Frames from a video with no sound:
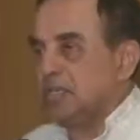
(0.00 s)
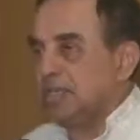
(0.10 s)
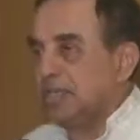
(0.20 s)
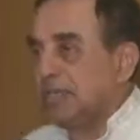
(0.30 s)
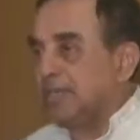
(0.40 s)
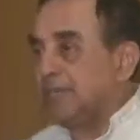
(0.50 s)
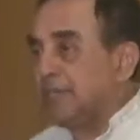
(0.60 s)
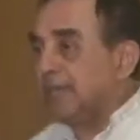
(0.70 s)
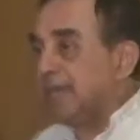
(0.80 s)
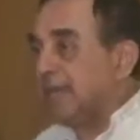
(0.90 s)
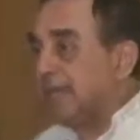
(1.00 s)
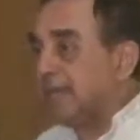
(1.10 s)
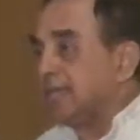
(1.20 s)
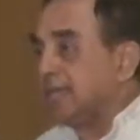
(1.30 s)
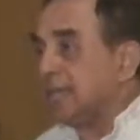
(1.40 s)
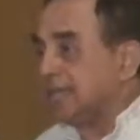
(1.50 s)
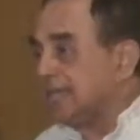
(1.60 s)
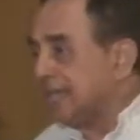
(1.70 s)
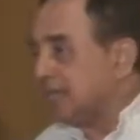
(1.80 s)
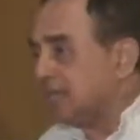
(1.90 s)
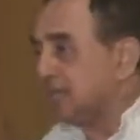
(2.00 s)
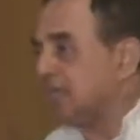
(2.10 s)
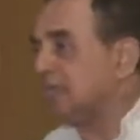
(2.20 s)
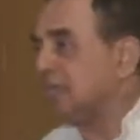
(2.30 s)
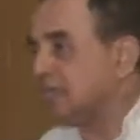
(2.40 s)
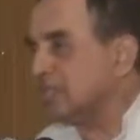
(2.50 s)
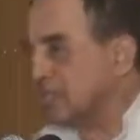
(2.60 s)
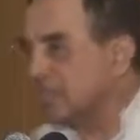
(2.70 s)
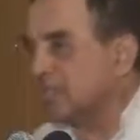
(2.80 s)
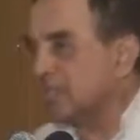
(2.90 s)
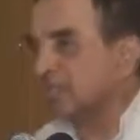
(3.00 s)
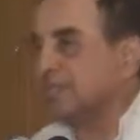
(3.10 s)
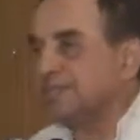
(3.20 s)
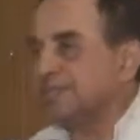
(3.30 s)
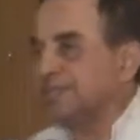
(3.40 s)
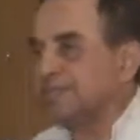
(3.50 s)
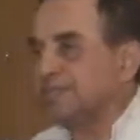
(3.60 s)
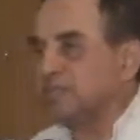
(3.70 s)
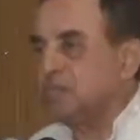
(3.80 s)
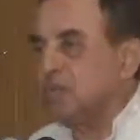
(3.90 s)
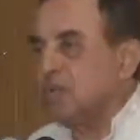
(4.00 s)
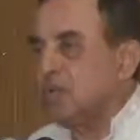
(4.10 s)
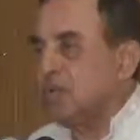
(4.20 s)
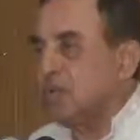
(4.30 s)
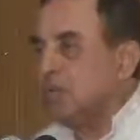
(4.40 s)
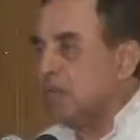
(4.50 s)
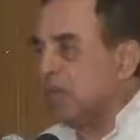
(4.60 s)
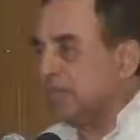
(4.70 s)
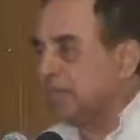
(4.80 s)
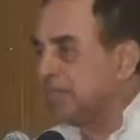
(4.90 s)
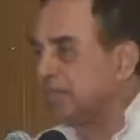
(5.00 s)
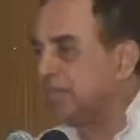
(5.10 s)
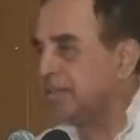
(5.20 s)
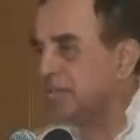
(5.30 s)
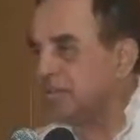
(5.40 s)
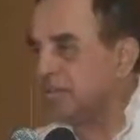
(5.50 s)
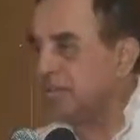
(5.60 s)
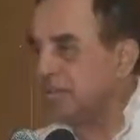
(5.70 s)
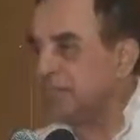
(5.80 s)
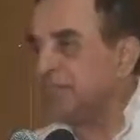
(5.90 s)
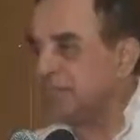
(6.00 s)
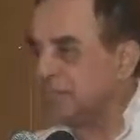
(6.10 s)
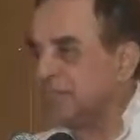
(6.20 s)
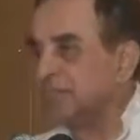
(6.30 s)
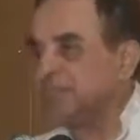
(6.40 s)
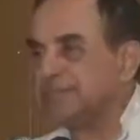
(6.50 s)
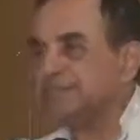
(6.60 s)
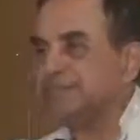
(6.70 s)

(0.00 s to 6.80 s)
You can have five lions in a cage in a circus, one thin ringmaster